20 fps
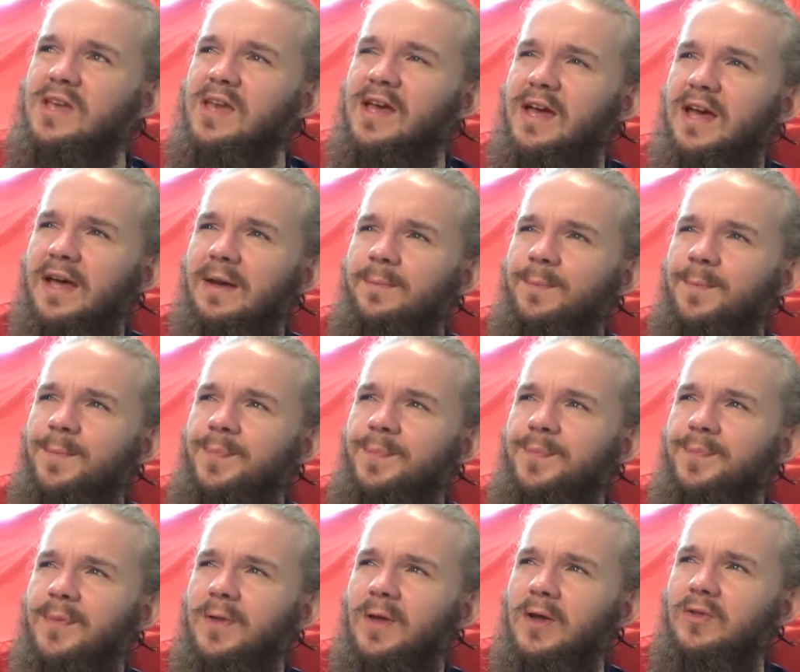I
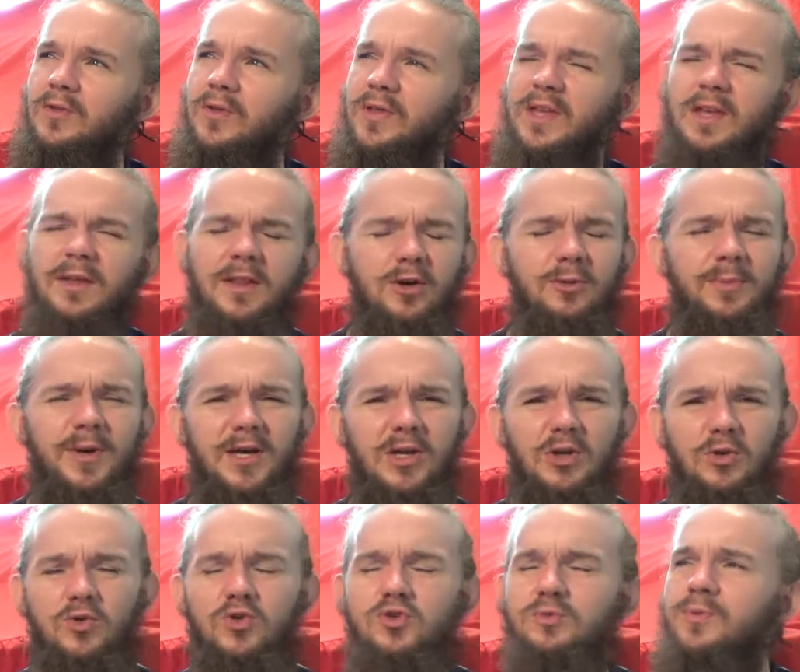think a little bit of
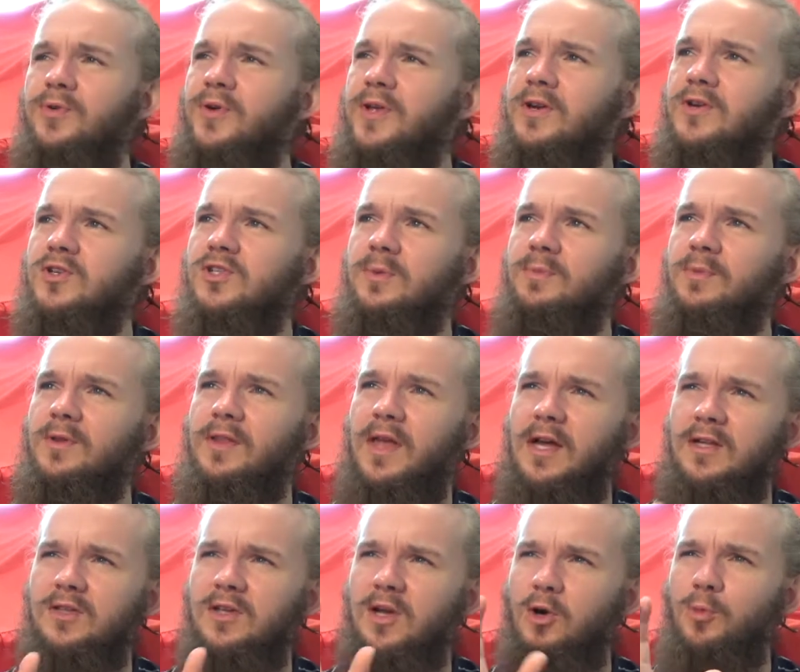gooseberry or something
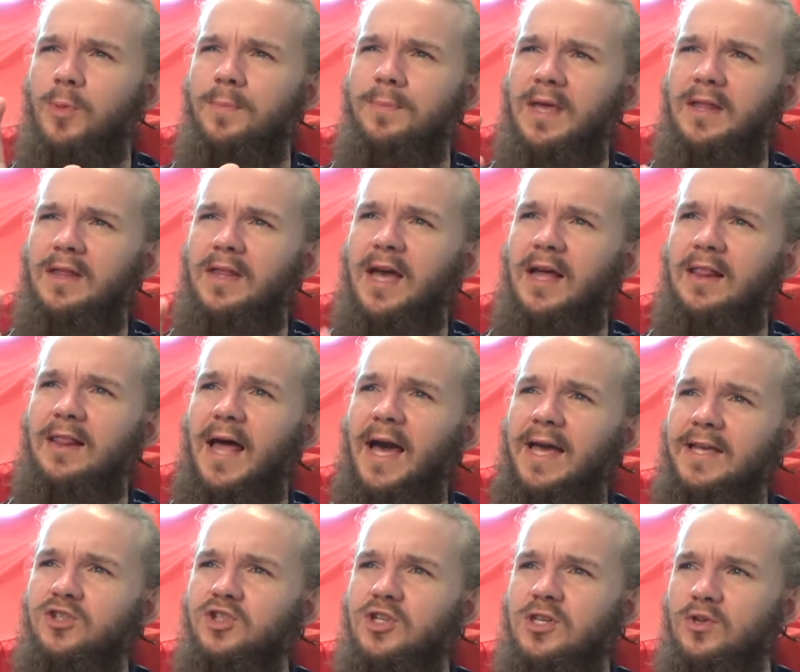like that, but mainly a
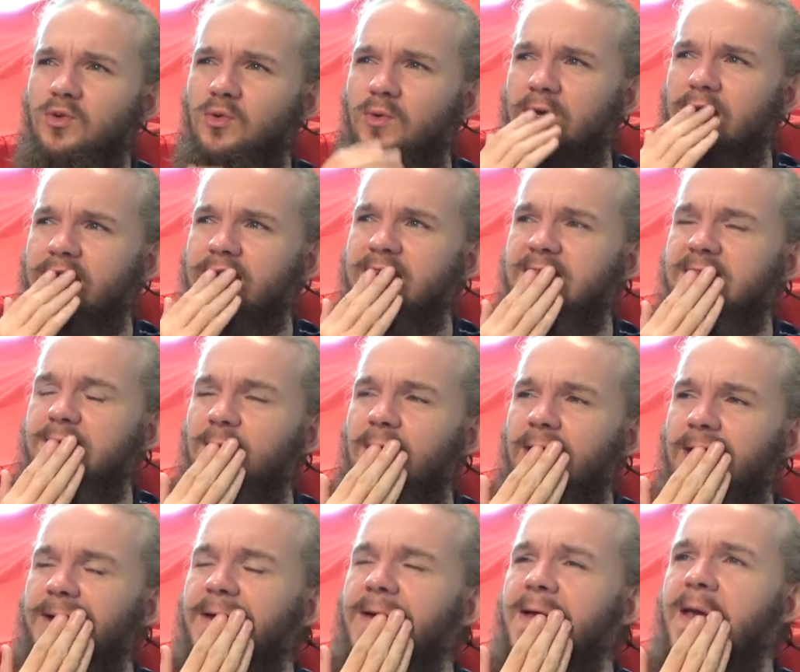lychee note in this
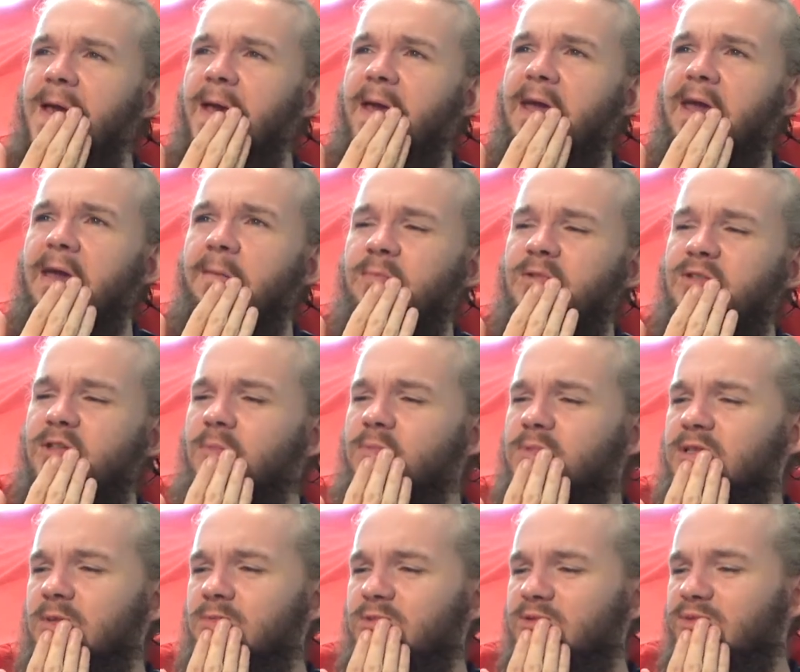one.
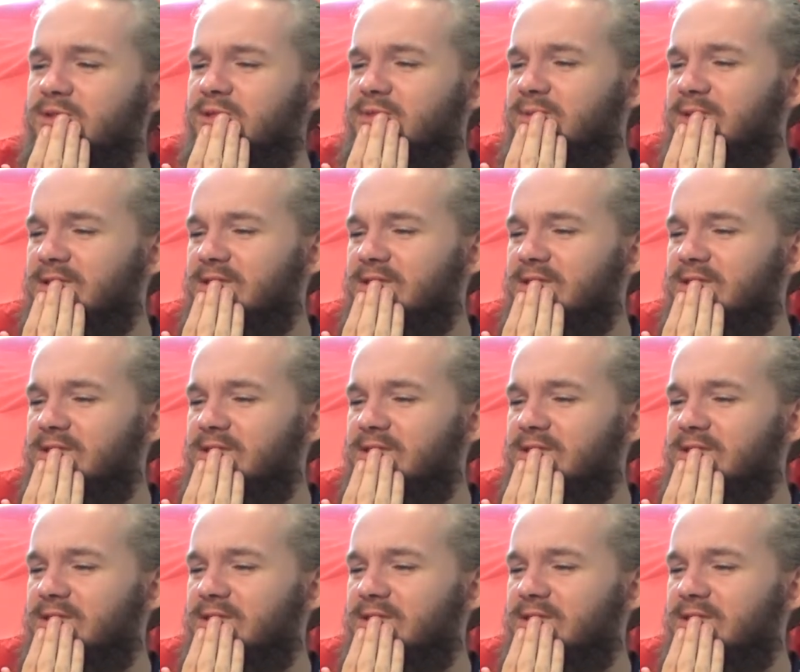Sometimes with